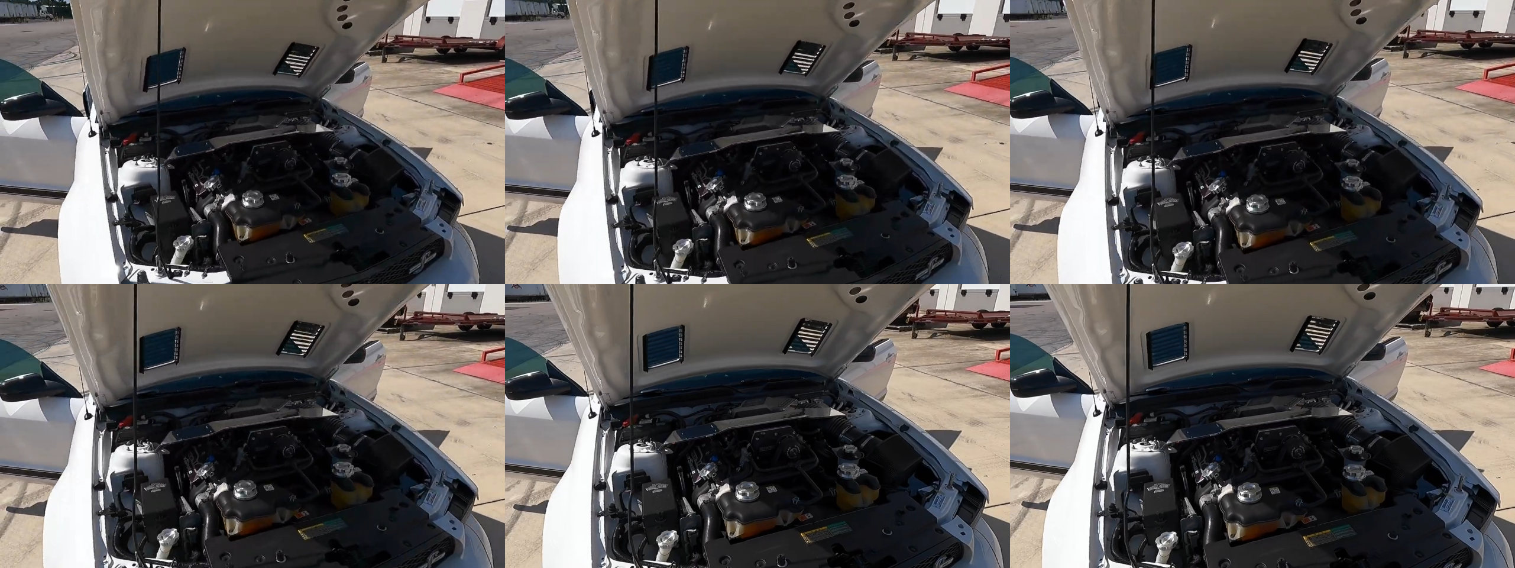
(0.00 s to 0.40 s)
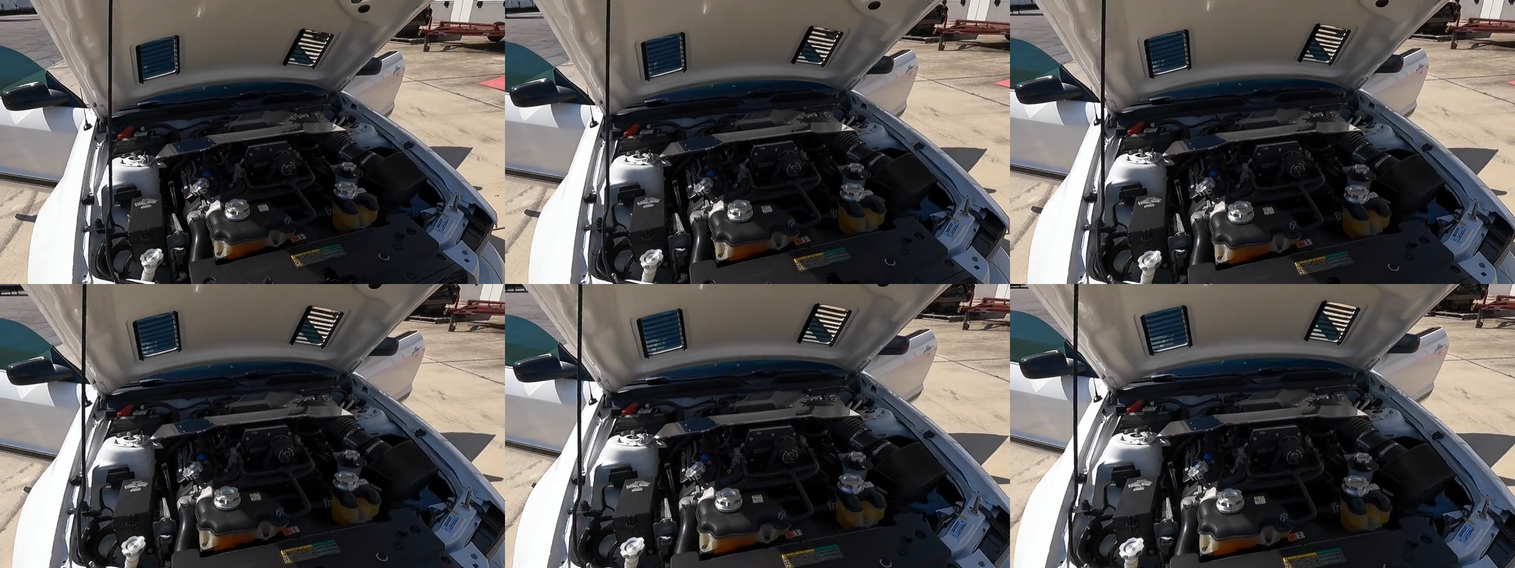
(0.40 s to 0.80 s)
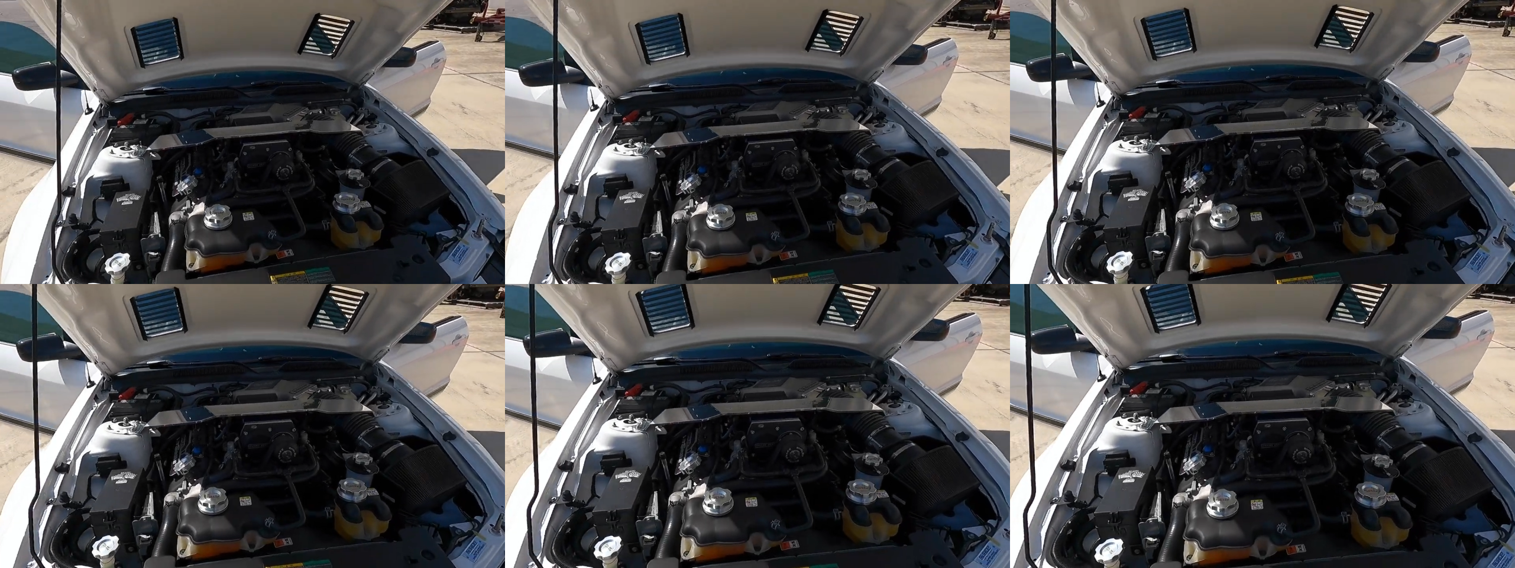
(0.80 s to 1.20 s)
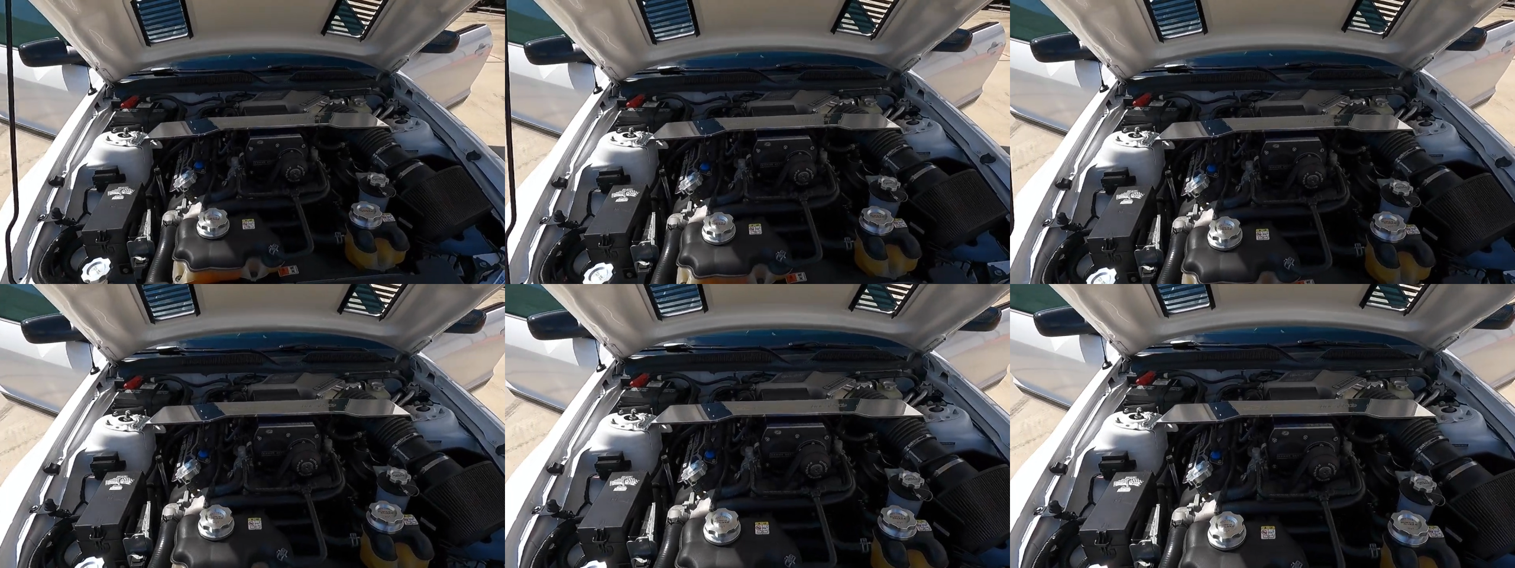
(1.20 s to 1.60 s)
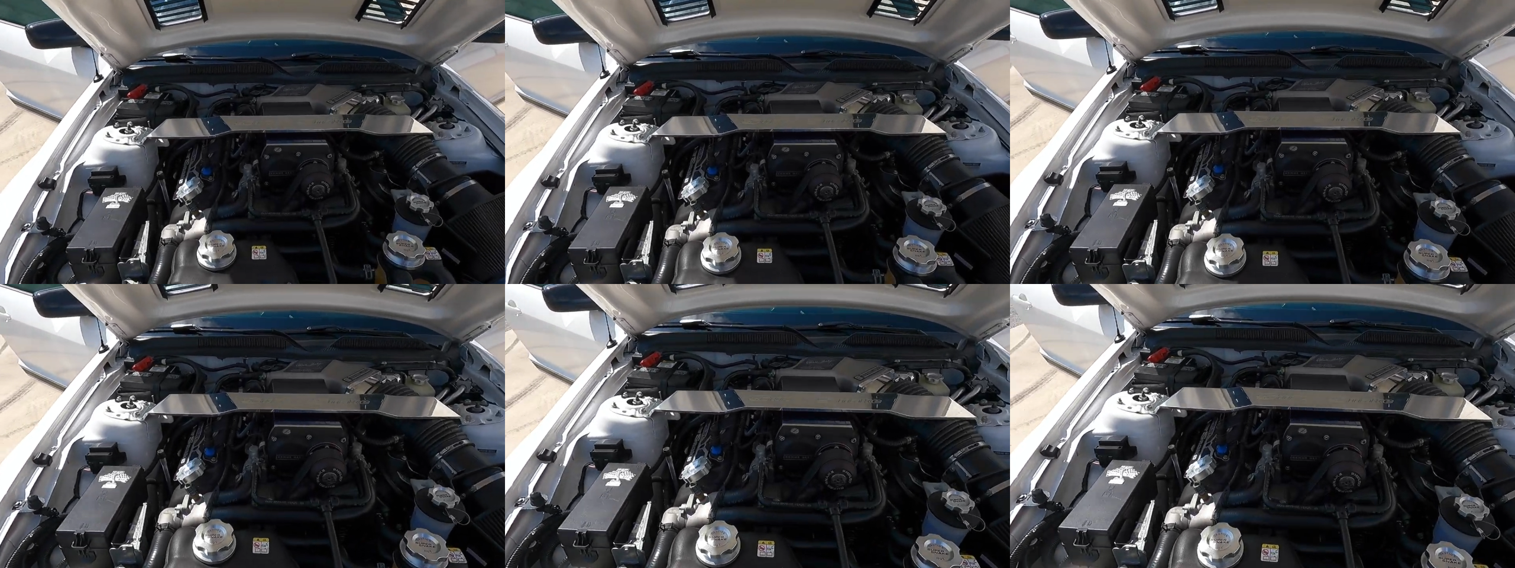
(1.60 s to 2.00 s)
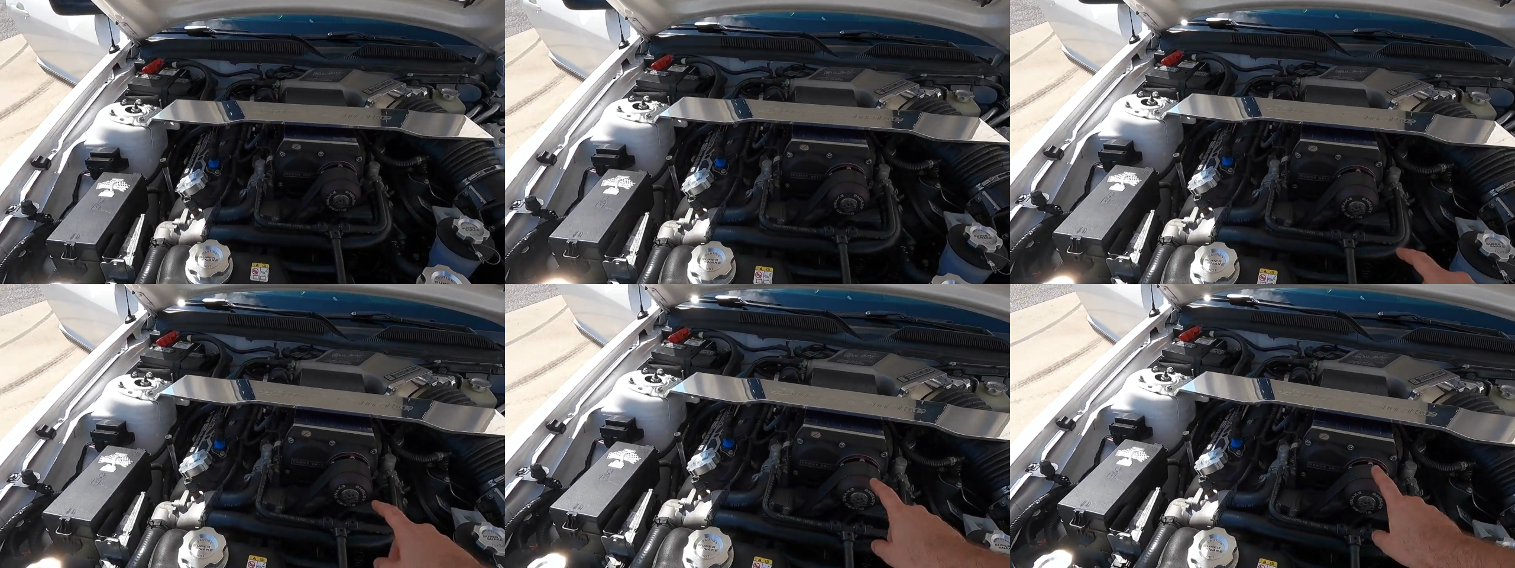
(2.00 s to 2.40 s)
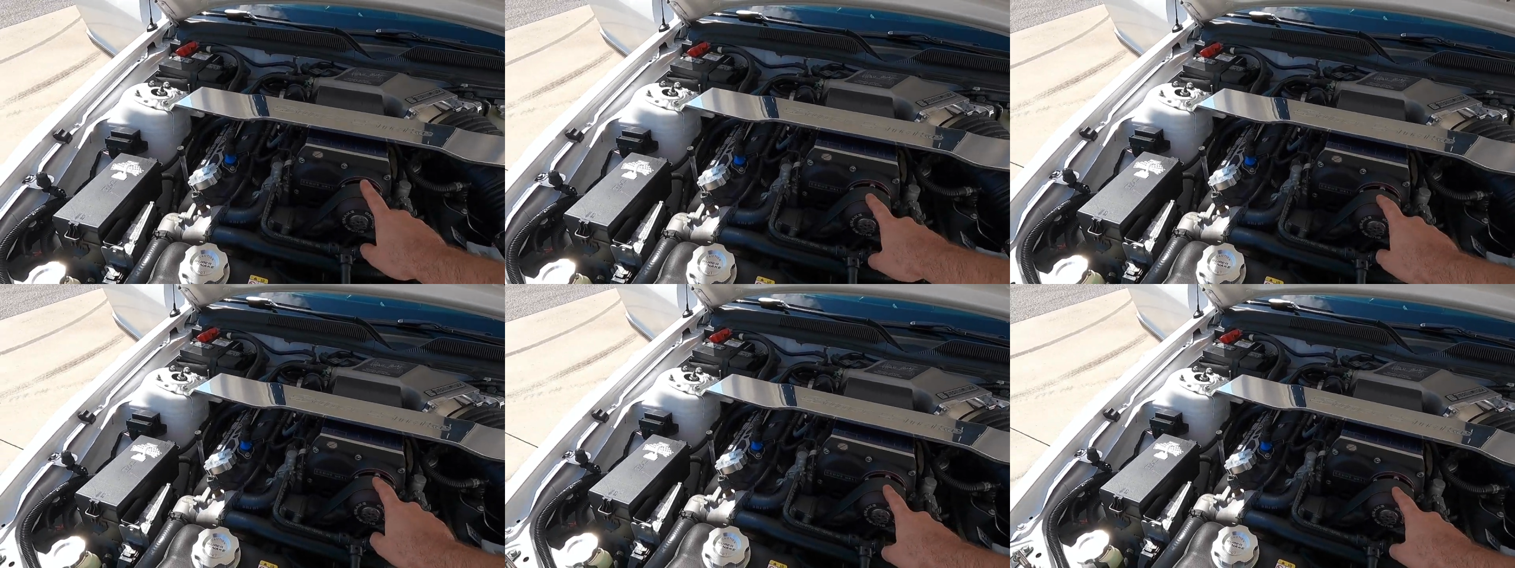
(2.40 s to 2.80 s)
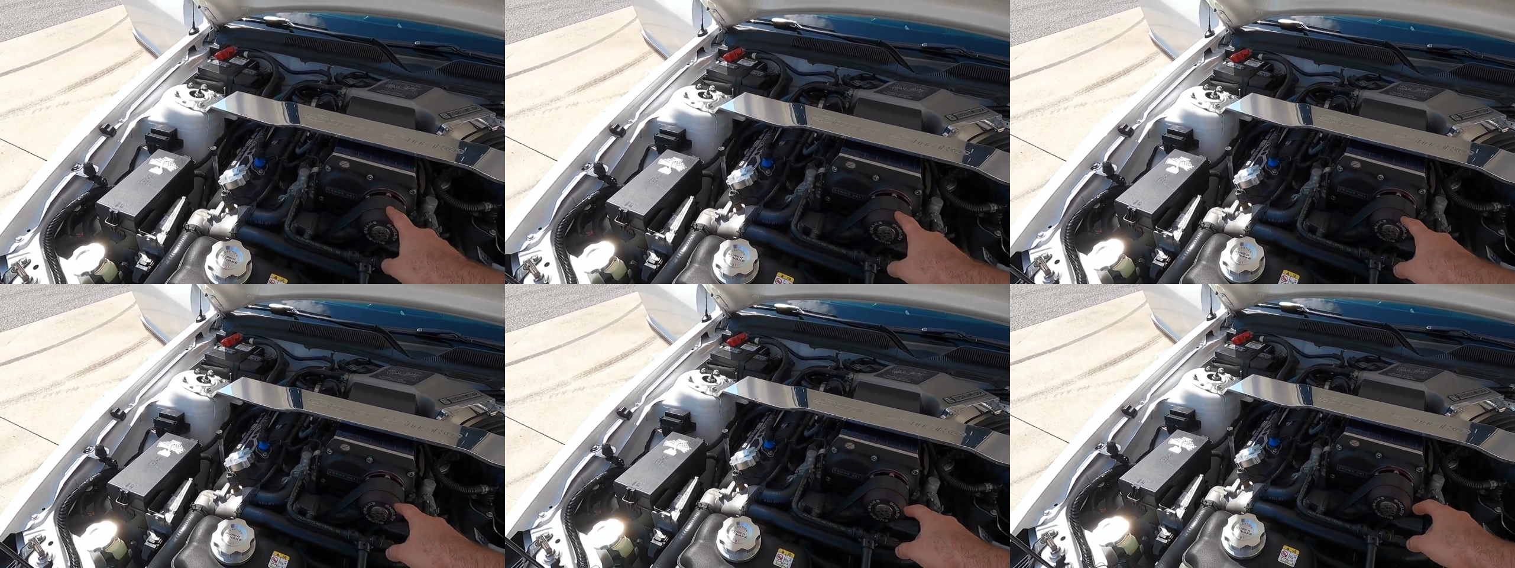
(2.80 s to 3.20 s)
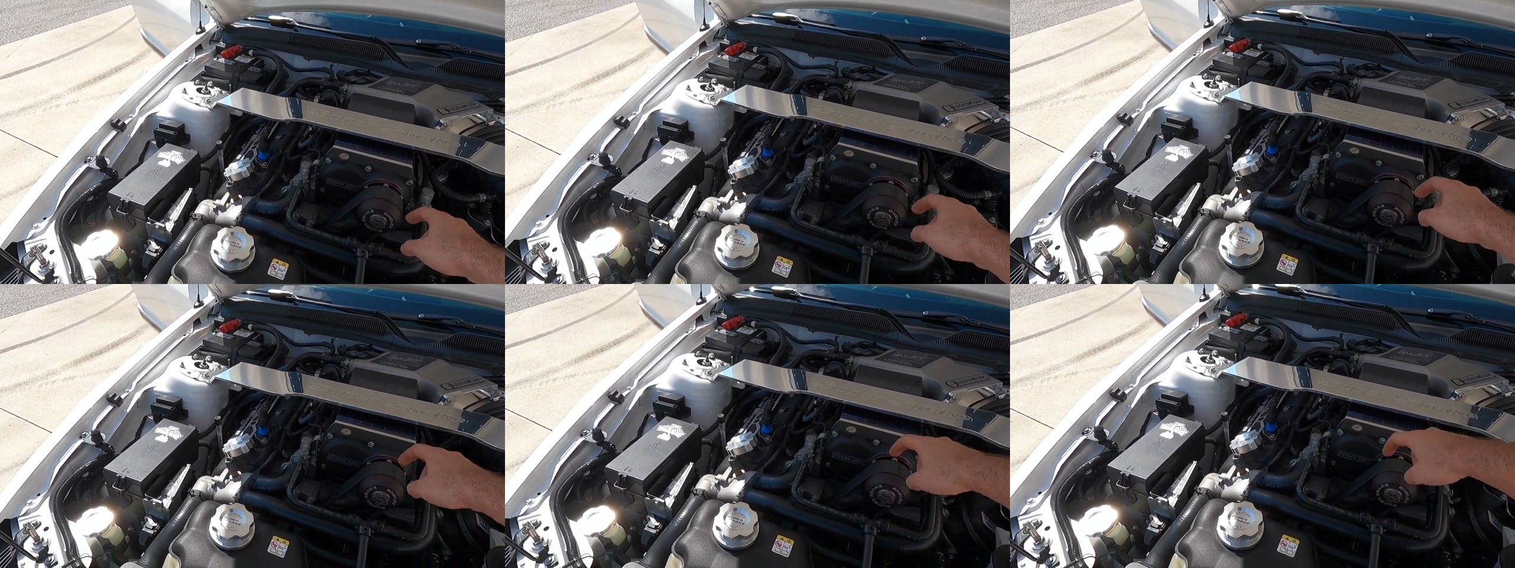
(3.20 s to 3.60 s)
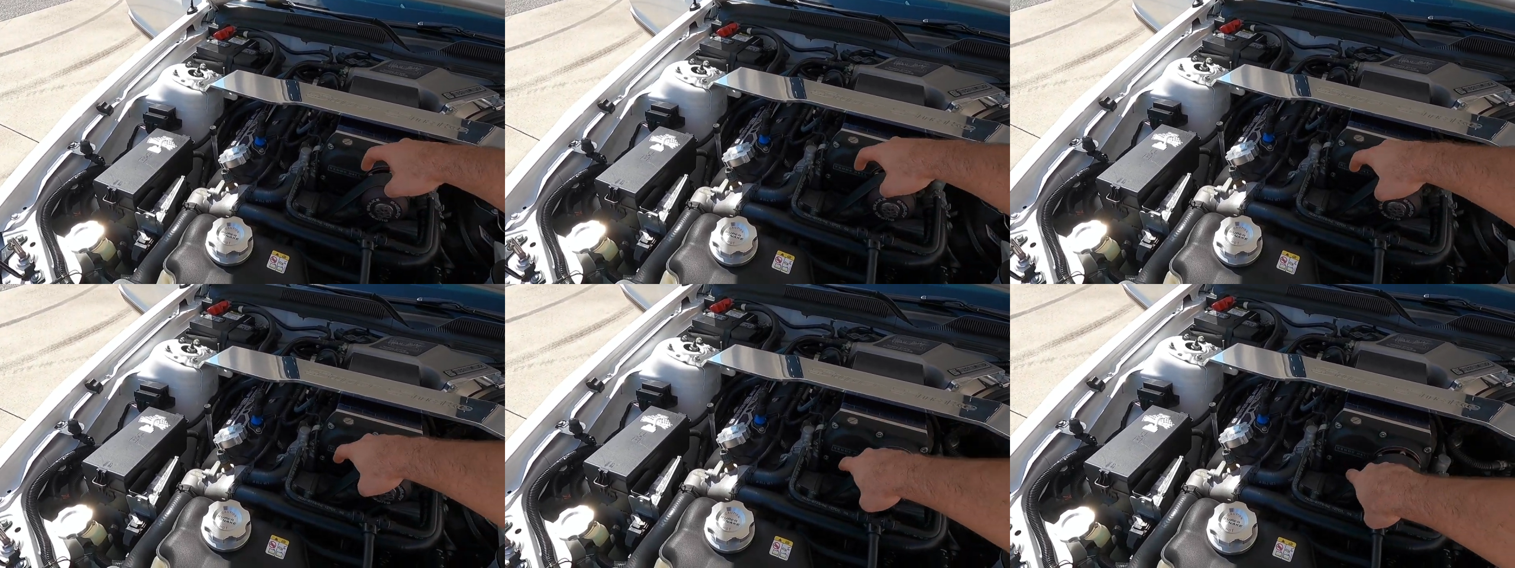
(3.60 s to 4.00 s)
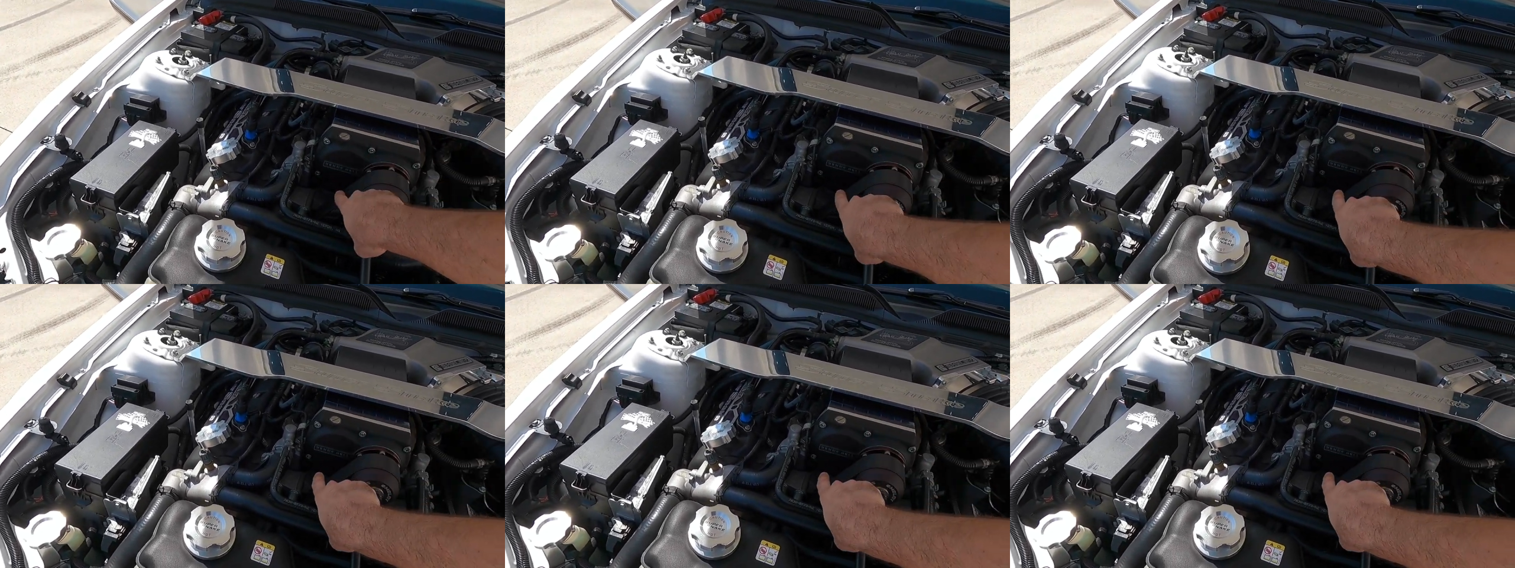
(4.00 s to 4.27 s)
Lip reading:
[unreadable: no face in view]